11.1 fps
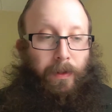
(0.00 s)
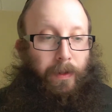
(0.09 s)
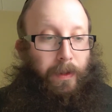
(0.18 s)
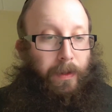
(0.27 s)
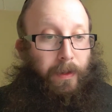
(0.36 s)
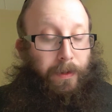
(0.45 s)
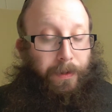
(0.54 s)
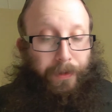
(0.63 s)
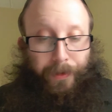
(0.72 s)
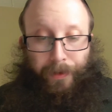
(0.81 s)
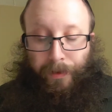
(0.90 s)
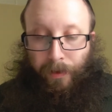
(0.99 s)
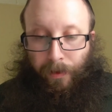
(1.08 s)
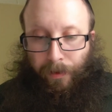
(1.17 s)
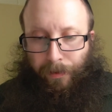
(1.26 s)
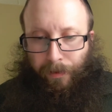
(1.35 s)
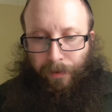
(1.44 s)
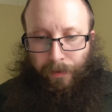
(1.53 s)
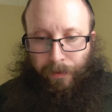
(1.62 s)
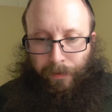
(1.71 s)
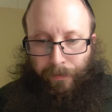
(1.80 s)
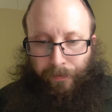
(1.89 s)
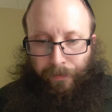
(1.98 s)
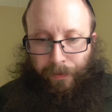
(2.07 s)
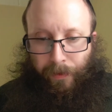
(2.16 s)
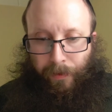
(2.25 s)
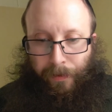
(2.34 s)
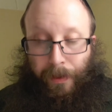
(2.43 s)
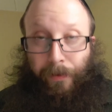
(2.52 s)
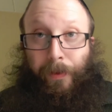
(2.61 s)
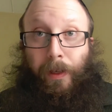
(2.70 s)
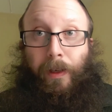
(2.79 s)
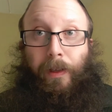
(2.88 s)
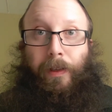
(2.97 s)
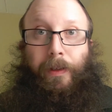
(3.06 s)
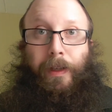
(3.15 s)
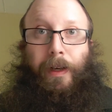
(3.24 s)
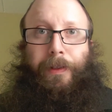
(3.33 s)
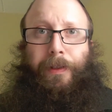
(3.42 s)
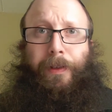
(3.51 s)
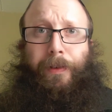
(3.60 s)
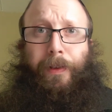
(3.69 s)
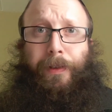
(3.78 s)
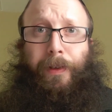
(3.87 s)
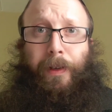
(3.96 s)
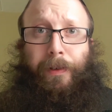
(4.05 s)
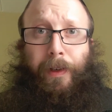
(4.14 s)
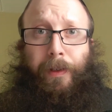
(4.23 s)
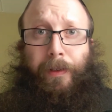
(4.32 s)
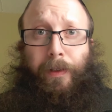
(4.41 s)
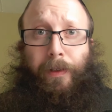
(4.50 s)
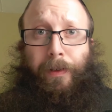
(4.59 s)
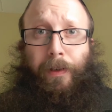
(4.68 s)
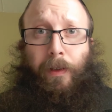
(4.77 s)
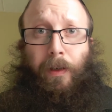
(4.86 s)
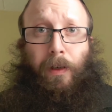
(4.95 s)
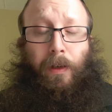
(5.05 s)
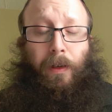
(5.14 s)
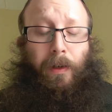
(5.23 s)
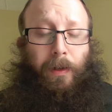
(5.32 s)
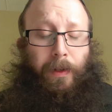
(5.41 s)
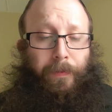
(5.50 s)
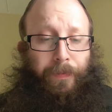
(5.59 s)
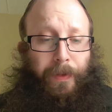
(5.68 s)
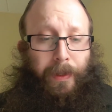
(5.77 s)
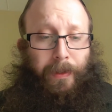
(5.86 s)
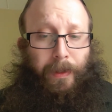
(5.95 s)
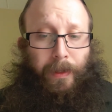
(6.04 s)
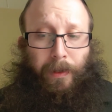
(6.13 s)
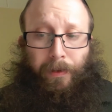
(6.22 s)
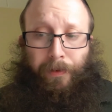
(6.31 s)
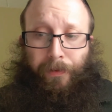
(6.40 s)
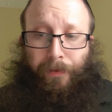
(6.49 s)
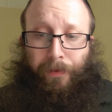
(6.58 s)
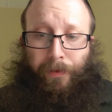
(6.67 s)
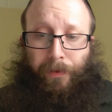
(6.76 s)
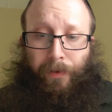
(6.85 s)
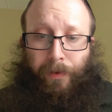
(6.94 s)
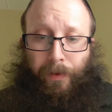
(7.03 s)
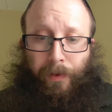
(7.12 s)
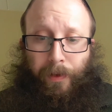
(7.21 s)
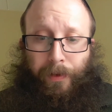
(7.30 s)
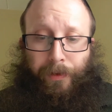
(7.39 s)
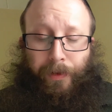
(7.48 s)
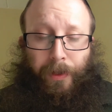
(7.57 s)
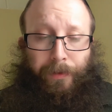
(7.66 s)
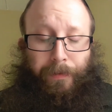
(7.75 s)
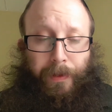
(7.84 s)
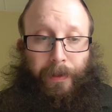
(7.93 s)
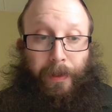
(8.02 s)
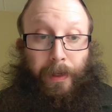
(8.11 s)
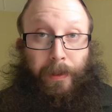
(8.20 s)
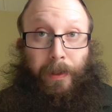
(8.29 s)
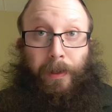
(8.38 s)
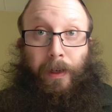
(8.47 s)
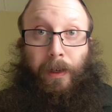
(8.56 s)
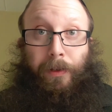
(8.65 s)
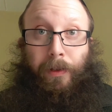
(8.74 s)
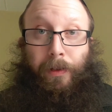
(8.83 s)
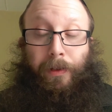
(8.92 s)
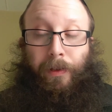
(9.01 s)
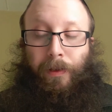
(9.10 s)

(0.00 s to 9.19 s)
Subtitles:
Hello. So, one of the tests of this generation is that of estrangement and alienation